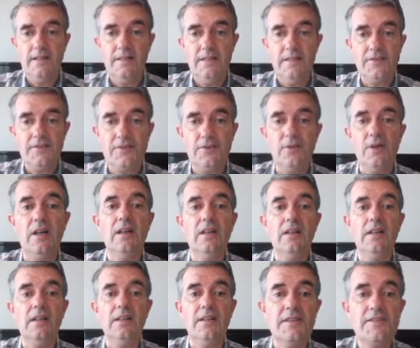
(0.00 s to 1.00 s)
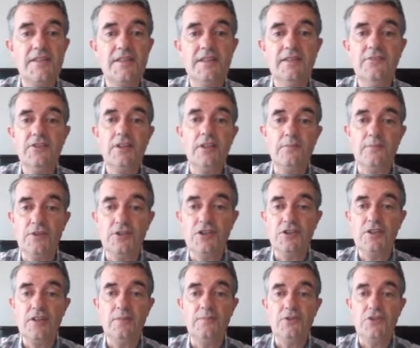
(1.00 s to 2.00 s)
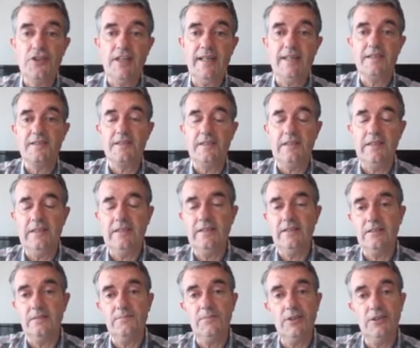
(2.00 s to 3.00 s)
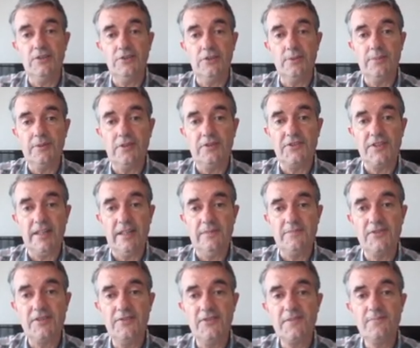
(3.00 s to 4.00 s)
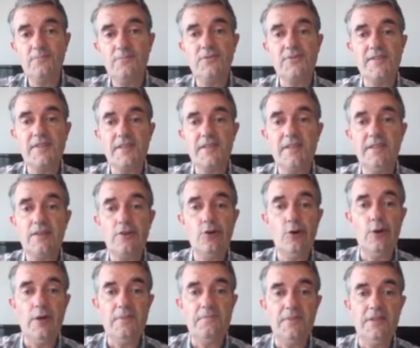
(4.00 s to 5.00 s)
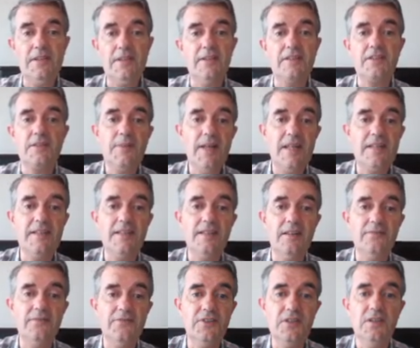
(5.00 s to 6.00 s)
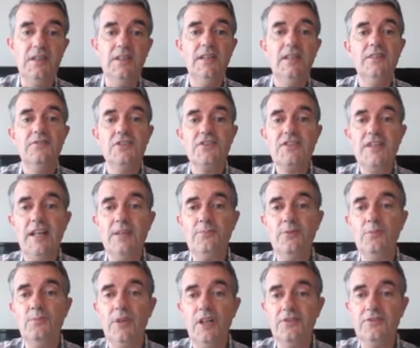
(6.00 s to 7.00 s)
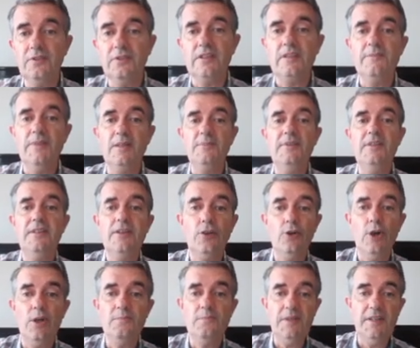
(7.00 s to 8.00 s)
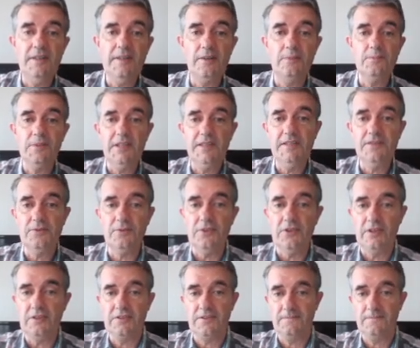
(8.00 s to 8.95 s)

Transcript: So a certificate can be checked in polynomial time. So this puts us in co-MP, and depending on the type of model, it may be co-MP complete or not.